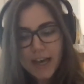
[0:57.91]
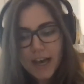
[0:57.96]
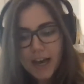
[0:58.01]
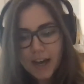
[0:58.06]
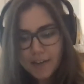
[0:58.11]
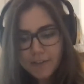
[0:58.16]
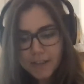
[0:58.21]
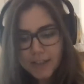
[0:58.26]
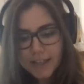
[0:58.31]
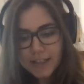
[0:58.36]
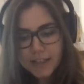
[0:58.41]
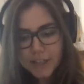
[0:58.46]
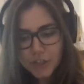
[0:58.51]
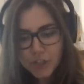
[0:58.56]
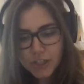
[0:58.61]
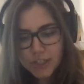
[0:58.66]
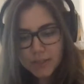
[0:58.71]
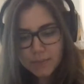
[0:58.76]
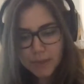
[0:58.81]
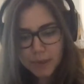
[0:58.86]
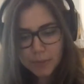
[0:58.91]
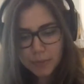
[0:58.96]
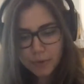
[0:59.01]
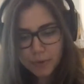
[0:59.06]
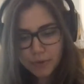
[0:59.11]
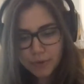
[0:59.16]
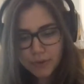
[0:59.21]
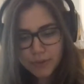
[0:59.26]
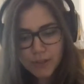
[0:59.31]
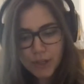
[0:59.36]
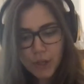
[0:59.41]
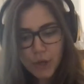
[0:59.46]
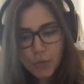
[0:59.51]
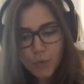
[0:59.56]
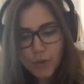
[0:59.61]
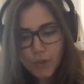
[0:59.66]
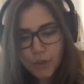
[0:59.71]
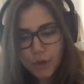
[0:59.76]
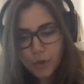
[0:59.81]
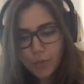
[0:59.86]
of the Indigenous peoples
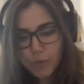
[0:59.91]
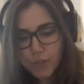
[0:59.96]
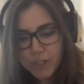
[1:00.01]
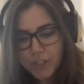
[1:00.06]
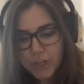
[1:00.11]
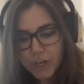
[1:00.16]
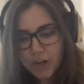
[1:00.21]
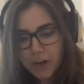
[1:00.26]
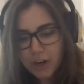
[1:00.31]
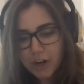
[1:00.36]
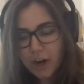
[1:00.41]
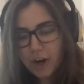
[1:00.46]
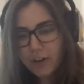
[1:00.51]
with whom we share